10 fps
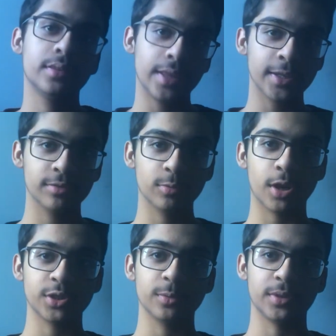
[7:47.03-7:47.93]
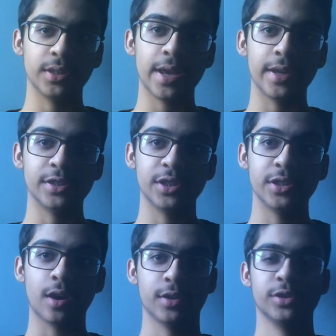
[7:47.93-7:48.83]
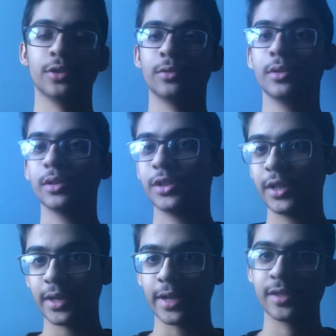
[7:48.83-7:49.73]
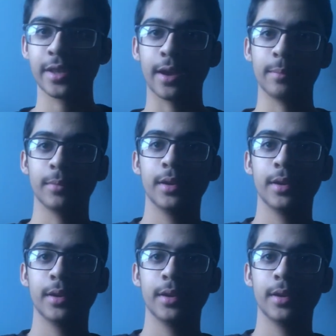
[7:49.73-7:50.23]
thanks for watching with the AG Talk Show. See you next time.